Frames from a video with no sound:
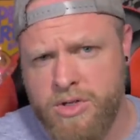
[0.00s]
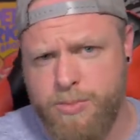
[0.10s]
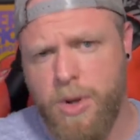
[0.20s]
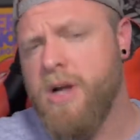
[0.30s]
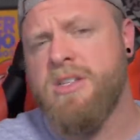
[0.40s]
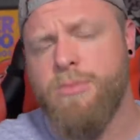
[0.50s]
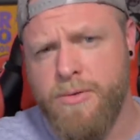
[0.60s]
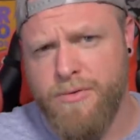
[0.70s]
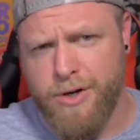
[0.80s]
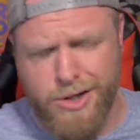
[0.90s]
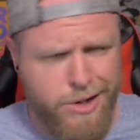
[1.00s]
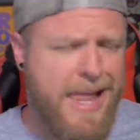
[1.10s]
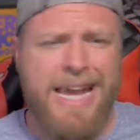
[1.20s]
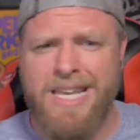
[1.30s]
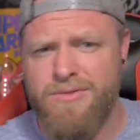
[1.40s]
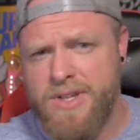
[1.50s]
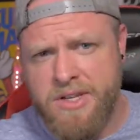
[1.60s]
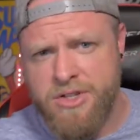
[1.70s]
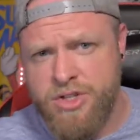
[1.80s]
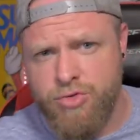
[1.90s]
responsible for collectively
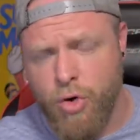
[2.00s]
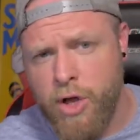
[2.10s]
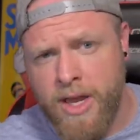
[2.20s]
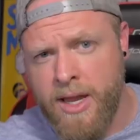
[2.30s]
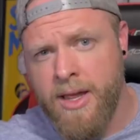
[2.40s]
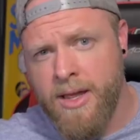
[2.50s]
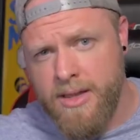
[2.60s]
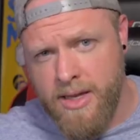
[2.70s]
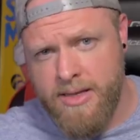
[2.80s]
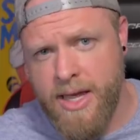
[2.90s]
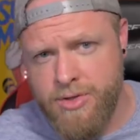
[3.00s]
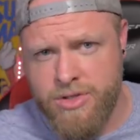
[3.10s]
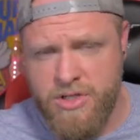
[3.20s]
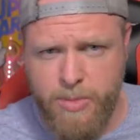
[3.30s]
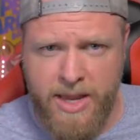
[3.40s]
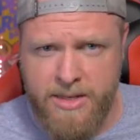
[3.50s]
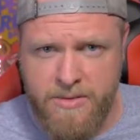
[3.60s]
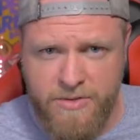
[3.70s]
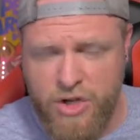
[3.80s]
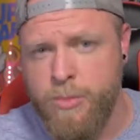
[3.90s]
destroying the attention spans
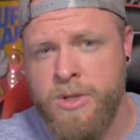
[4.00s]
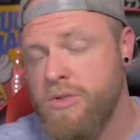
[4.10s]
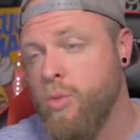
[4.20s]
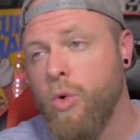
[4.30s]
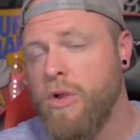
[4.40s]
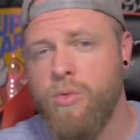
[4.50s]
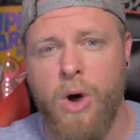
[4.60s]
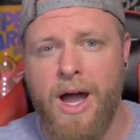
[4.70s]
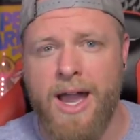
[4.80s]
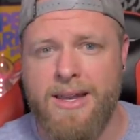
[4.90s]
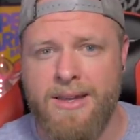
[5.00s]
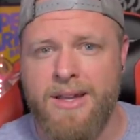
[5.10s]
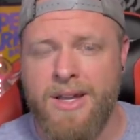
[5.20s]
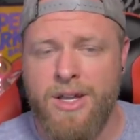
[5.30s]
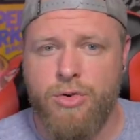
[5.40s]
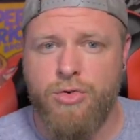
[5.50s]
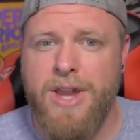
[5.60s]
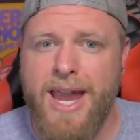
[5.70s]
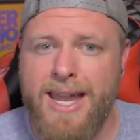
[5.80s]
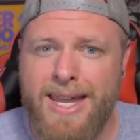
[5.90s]
of humans worldwide and
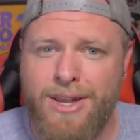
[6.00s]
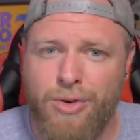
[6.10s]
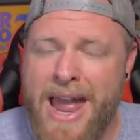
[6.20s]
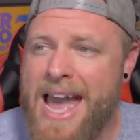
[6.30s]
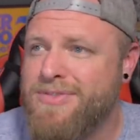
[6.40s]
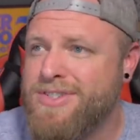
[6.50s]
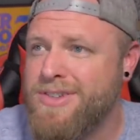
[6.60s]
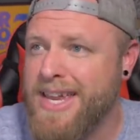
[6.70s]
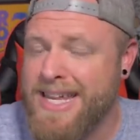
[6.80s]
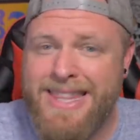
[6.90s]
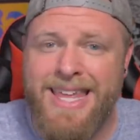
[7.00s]
creating graphs like